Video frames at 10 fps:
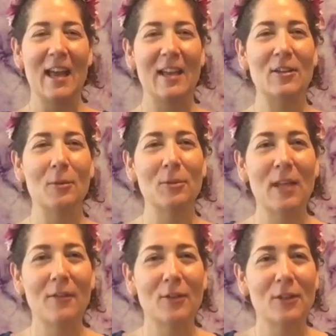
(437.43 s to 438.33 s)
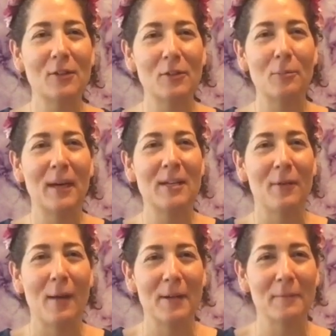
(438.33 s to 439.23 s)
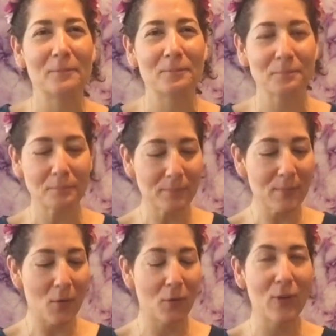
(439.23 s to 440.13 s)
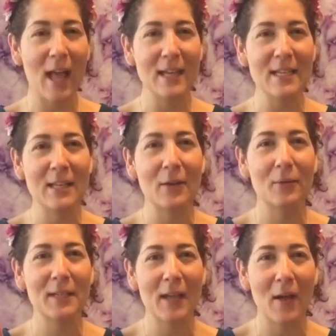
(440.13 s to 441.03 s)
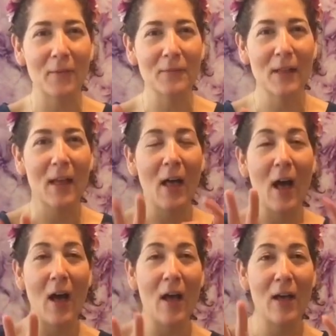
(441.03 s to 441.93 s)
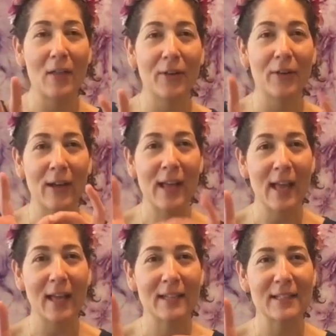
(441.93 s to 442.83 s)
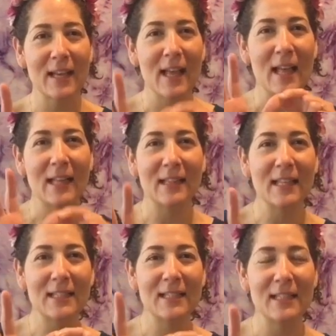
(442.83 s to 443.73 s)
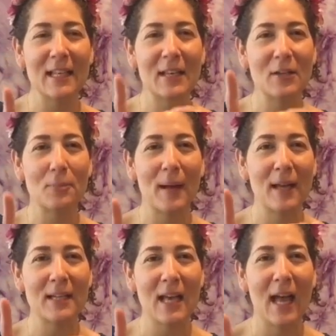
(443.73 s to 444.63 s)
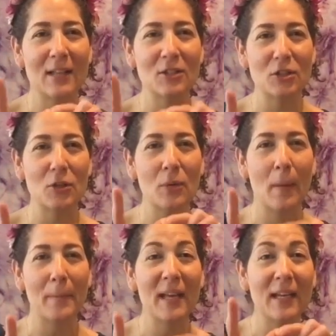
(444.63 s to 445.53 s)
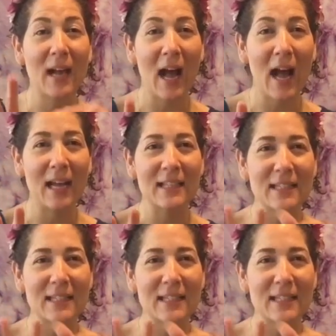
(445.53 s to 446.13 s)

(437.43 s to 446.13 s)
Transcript: And you can pretend there's a little bunny rabbit. Ready, here we go. Other hand. This little bunny has two big eyes.